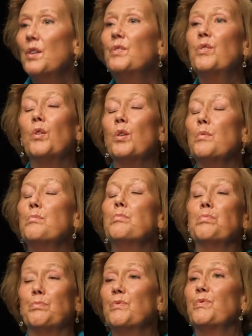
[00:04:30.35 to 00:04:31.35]
for,
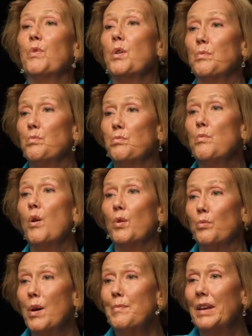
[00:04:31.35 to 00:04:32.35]
for more
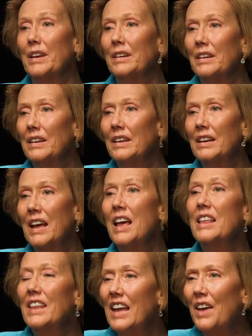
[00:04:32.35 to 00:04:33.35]
women.
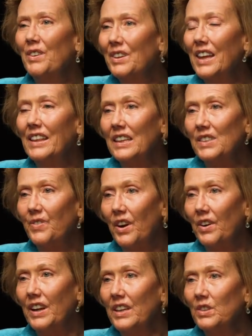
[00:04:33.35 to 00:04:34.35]
The other thing that's
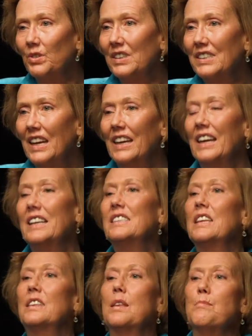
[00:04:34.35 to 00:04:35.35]
very interesting is
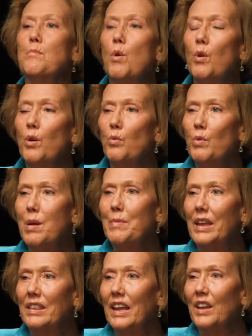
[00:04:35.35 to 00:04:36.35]
that the more
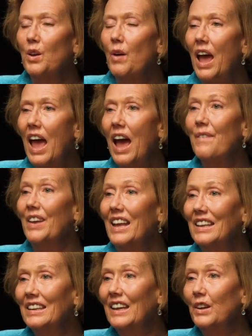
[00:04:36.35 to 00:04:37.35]
women that you have
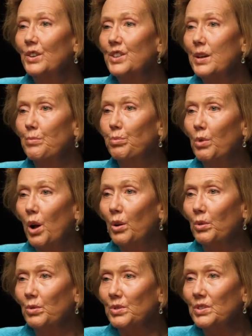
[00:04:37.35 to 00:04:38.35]
in leadership
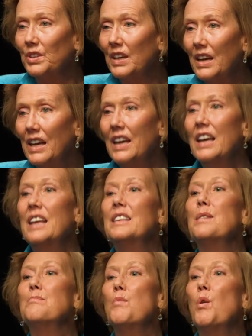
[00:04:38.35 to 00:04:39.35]
roles,
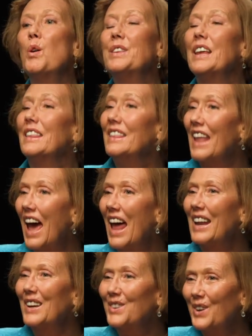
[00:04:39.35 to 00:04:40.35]
the more that that
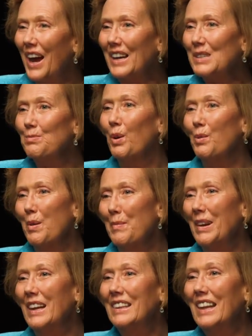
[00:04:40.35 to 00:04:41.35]
attracts more
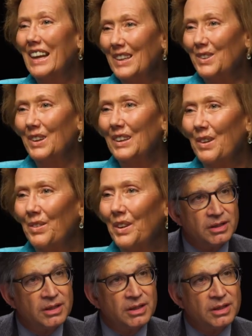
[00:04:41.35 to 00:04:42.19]
women at the entry level.